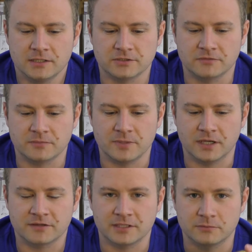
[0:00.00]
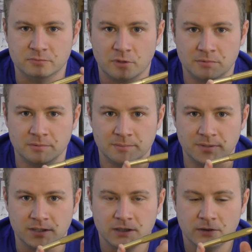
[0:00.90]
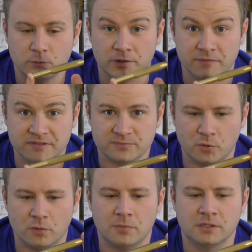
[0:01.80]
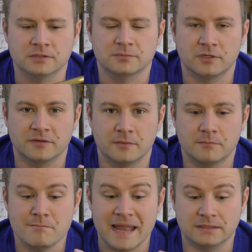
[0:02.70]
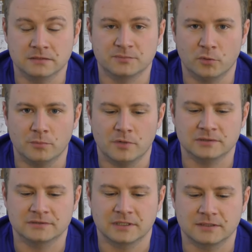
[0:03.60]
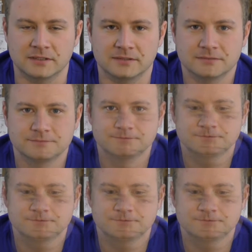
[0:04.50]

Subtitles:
So for me, I think it would probably be one of the Sport models, one of the metal Sport models like this.